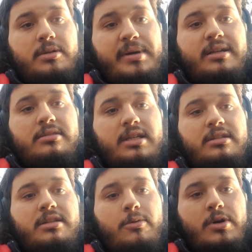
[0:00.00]
the parasites
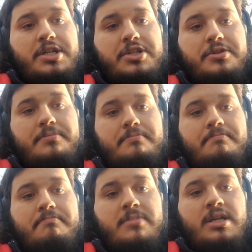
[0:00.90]
that watch
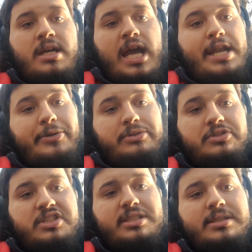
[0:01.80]
and don't
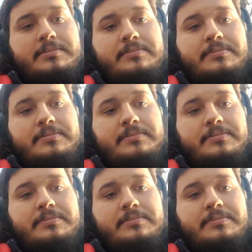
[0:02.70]
see.